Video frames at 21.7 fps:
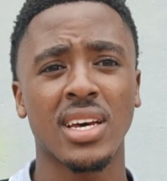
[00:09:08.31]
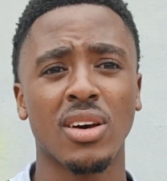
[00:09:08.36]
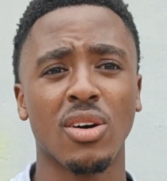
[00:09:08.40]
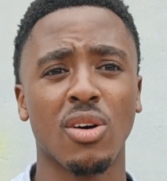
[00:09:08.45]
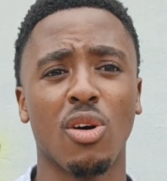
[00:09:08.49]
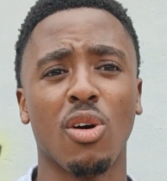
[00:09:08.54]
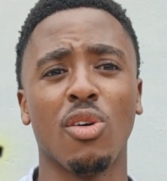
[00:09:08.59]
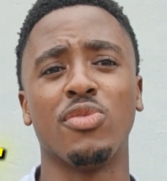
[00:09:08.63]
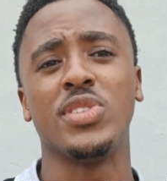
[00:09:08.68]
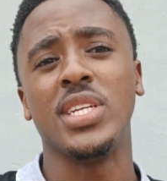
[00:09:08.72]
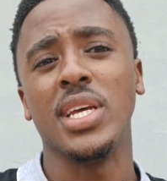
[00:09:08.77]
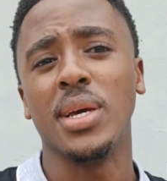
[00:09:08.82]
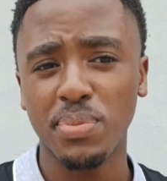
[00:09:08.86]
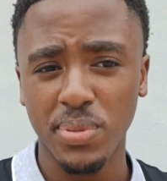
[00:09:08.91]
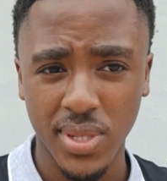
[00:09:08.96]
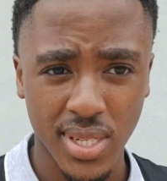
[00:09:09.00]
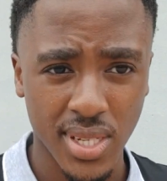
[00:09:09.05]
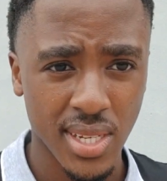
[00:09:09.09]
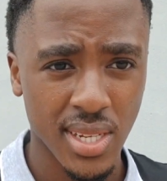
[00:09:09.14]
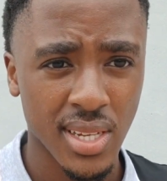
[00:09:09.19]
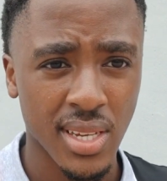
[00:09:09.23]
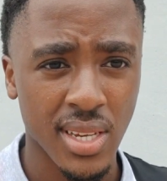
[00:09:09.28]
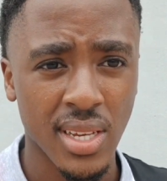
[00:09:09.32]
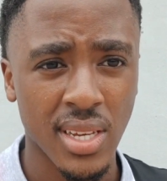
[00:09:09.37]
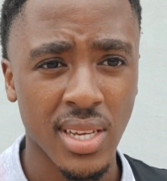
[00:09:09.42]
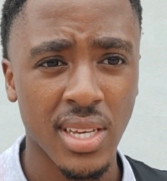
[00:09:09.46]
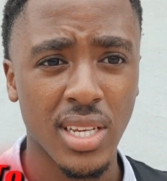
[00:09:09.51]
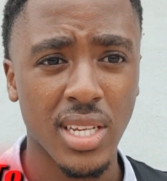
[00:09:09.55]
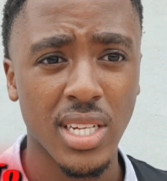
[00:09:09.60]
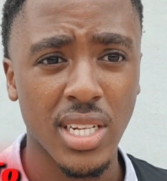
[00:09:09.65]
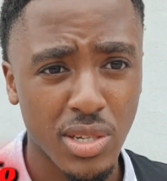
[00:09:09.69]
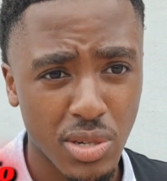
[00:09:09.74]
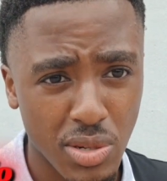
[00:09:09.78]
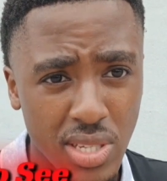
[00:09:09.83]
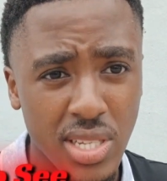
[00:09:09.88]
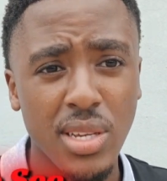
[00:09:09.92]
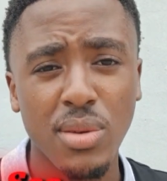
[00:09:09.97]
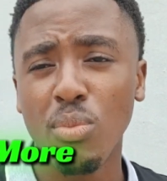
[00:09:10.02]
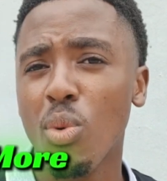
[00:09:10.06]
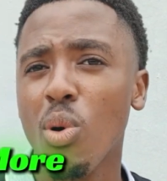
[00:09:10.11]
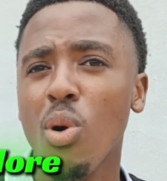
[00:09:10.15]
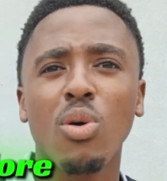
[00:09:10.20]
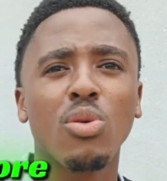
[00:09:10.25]
of dips to see
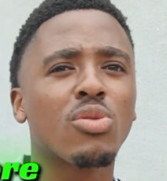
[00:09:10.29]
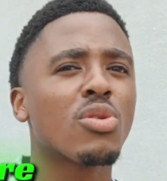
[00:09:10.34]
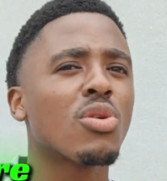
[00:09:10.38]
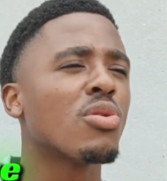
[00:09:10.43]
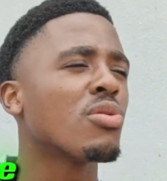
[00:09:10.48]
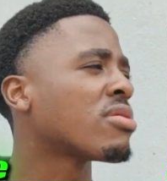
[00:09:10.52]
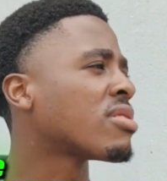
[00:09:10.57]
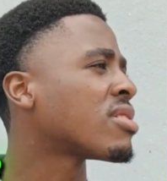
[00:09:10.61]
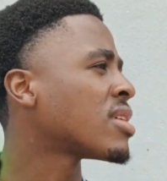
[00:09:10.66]
more growth,